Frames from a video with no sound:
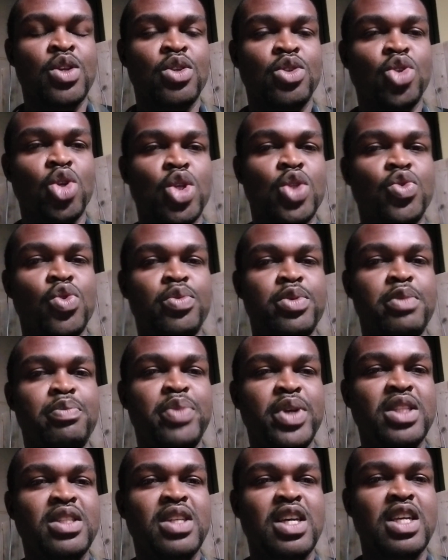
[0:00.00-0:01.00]
So it will be
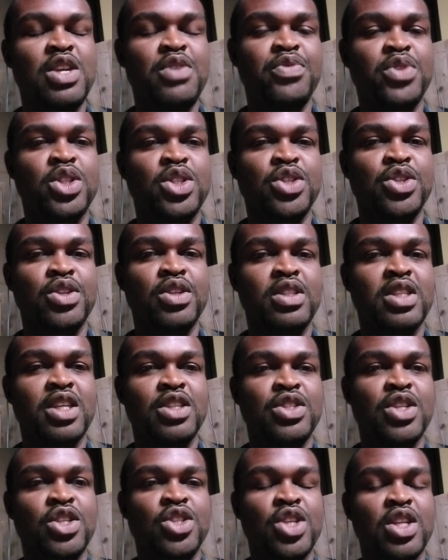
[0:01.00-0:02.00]
better if
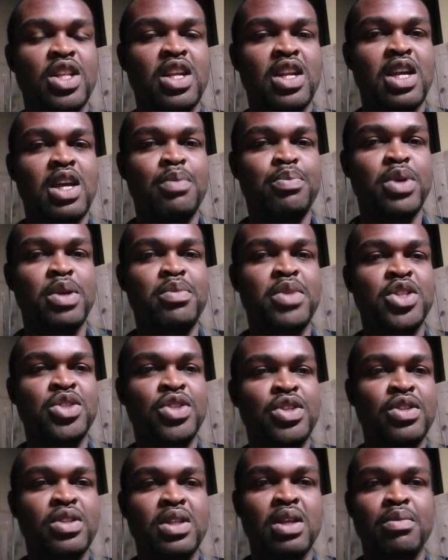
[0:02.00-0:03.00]
there is a general payment
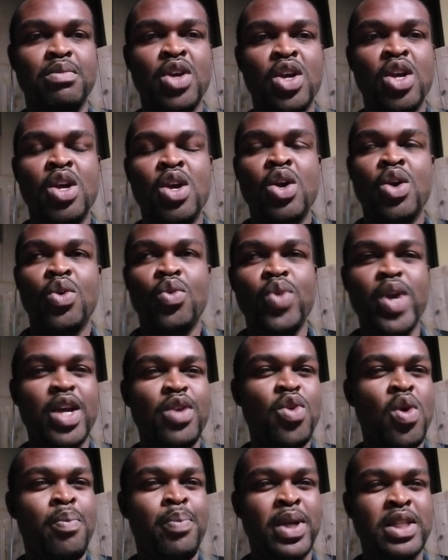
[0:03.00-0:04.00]
system
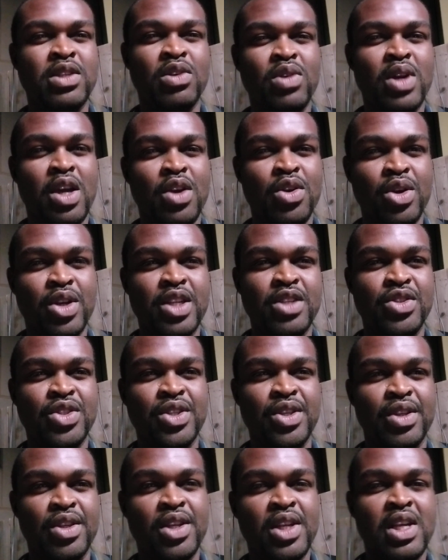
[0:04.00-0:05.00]
where no particular
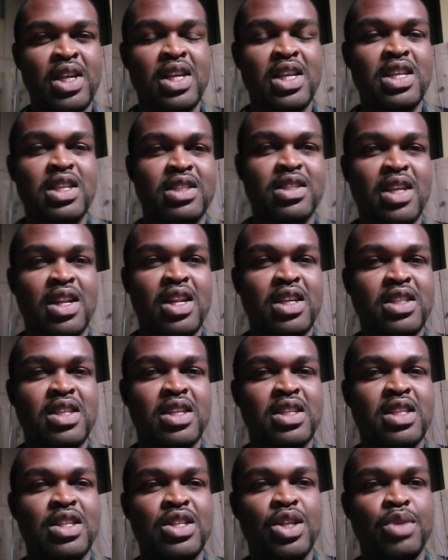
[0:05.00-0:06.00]
currency is
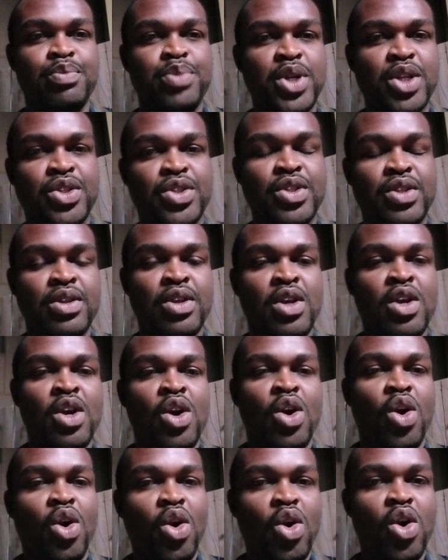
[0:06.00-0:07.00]
selected in the BRICS,
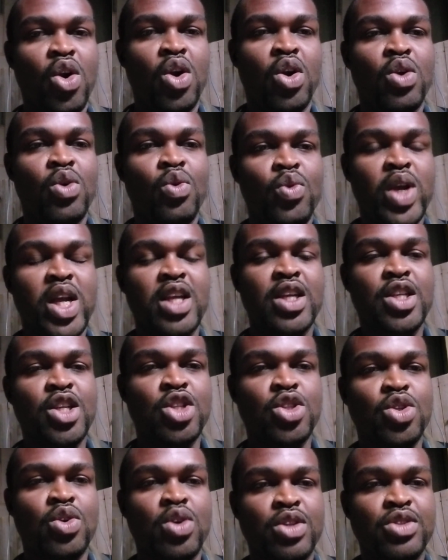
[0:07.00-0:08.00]
or where
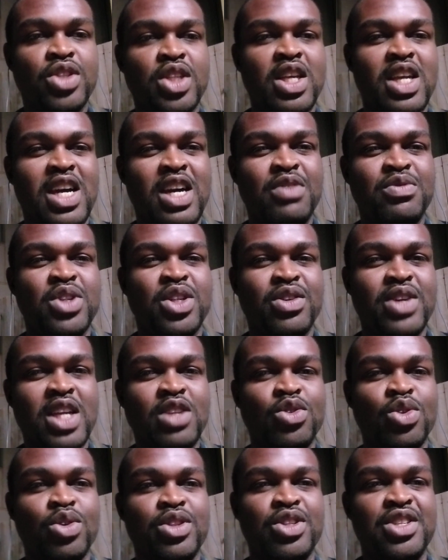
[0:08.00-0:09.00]
each country have the
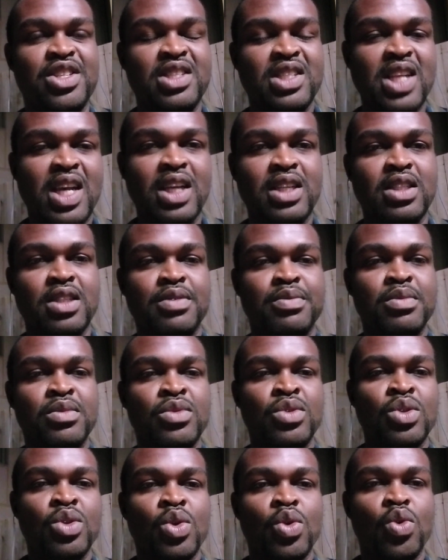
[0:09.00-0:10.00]
right to decide
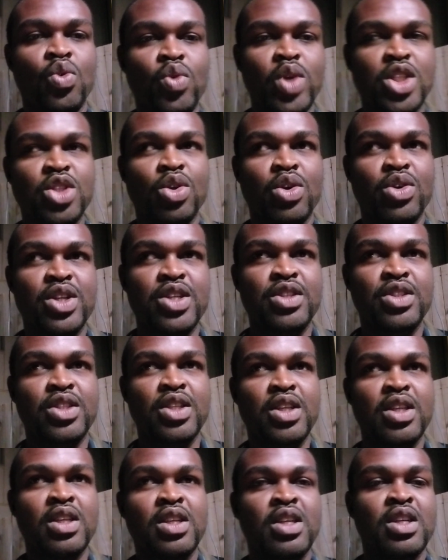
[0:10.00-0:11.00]
which
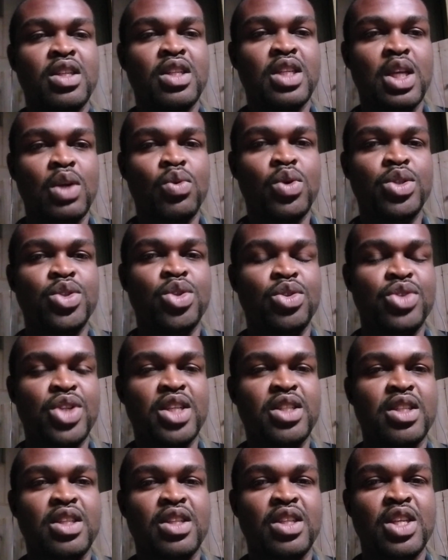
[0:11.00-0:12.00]
currency they want to
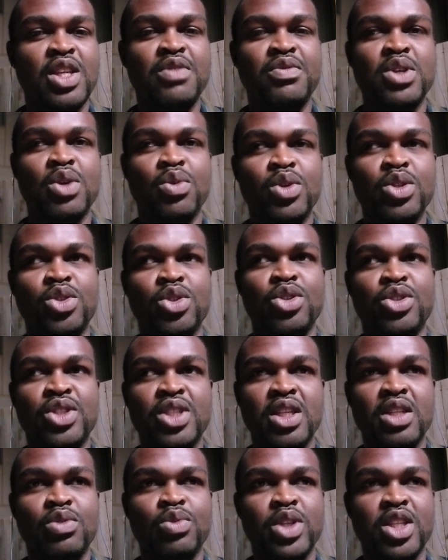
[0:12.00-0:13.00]
trade in, if they want to
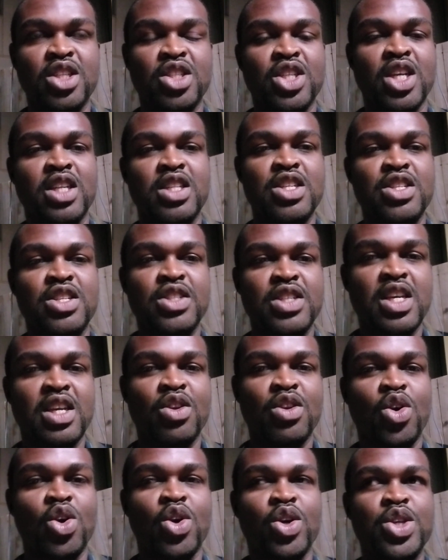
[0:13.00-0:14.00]
trade with the Chinese
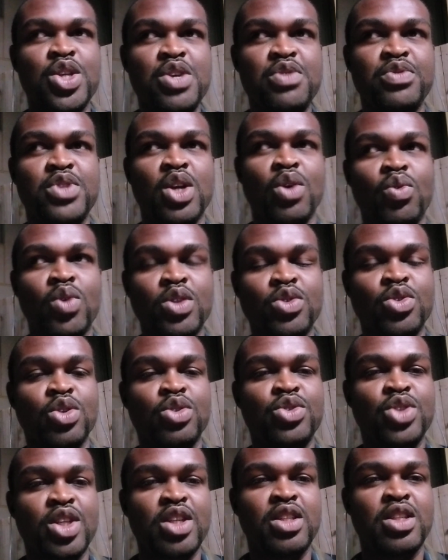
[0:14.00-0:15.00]
yuan or if they want
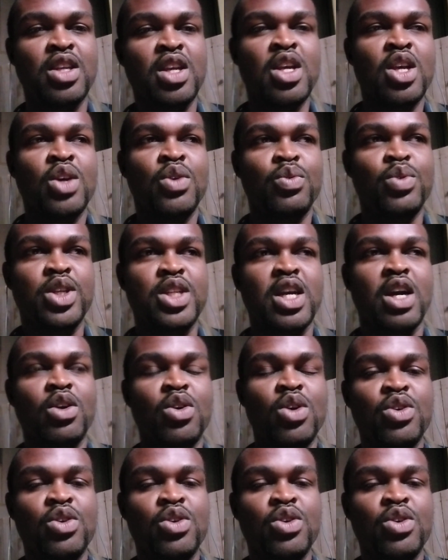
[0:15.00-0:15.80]
to trade with their